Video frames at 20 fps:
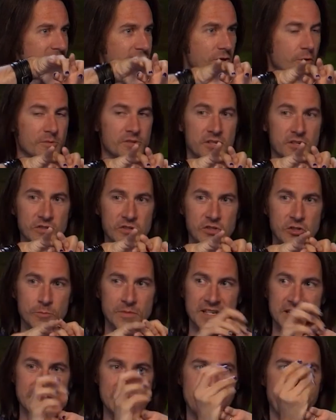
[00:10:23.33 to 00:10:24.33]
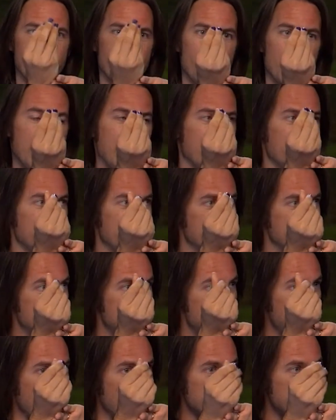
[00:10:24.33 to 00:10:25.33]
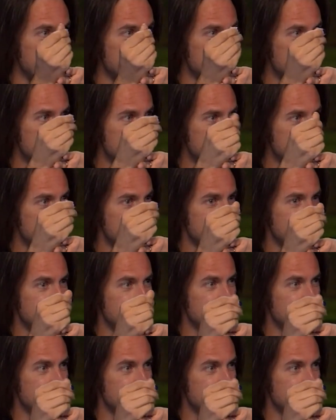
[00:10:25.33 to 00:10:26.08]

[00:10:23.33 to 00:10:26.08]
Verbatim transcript: it to almost consume it, except for where the spark is.